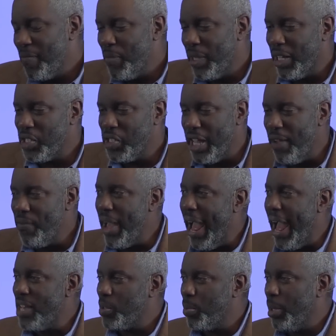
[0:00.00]
Because they've
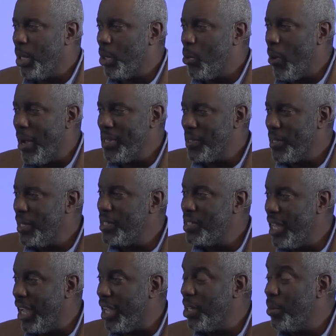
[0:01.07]
asked me a question and
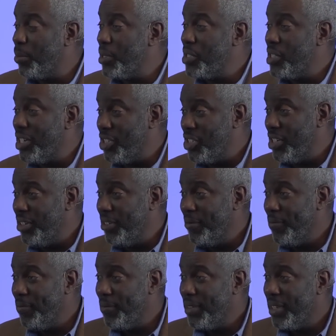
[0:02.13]
taken a position
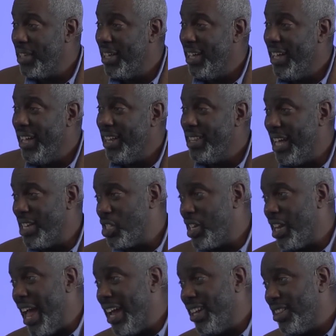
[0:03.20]

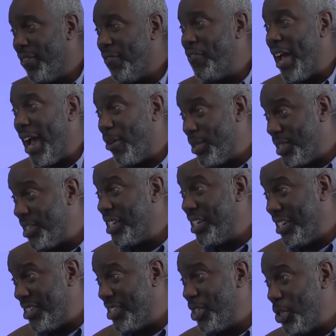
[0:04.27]
that's like the
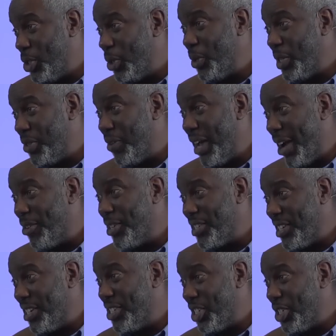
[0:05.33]
Pharisees, the Jewish
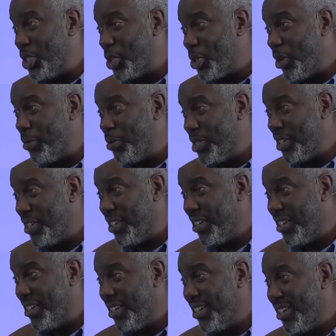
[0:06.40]
Pharisees in the scripture,
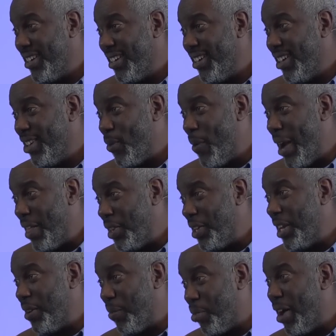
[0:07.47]
rather
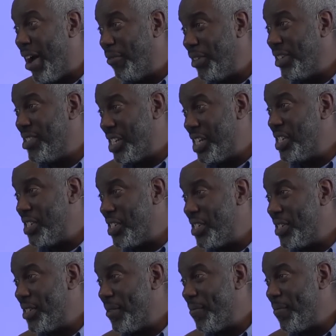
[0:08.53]
than the prophet
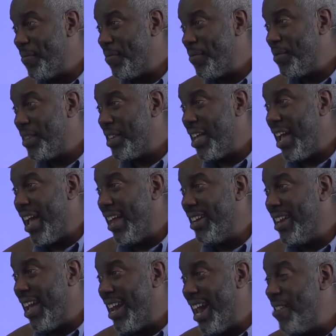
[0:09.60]
Jesus.
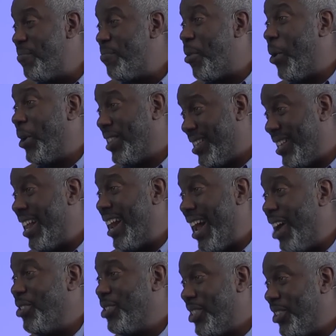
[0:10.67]
And, and I've pointed that
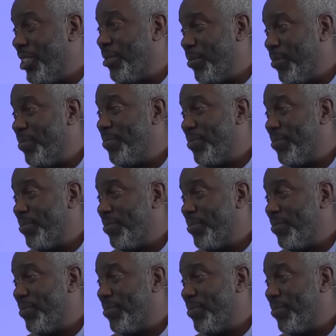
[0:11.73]
out to them.